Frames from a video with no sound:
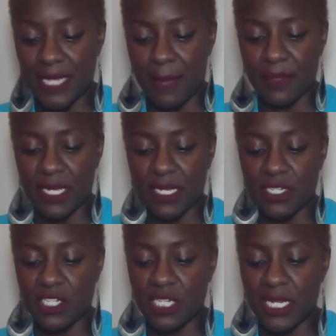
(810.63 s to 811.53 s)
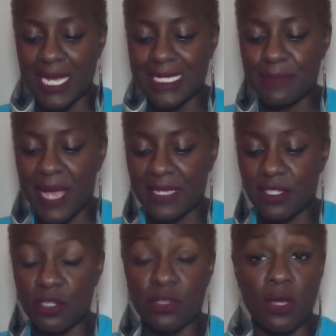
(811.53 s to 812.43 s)
time because she has
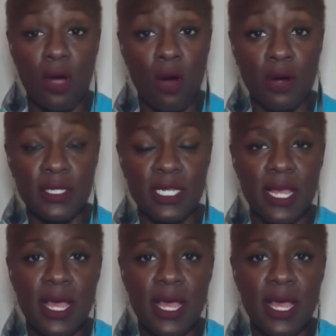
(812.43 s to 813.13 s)
mastered the art